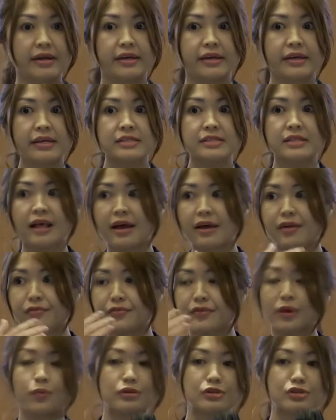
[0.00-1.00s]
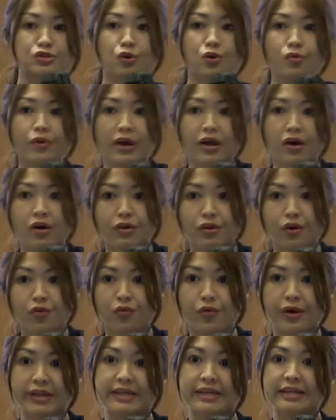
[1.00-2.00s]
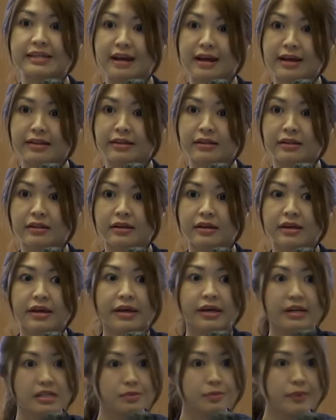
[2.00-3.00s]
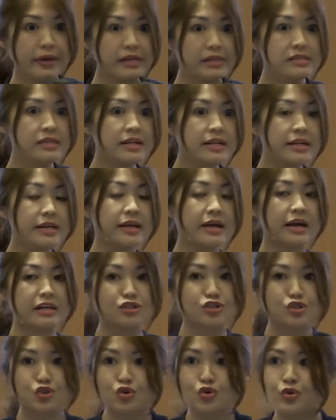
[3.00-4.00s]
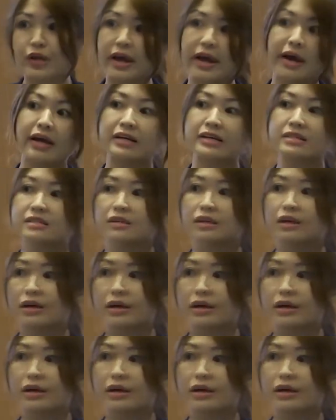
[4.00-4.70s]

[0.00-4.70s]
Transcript: his life, there was no record of what he done. It's basically as good as,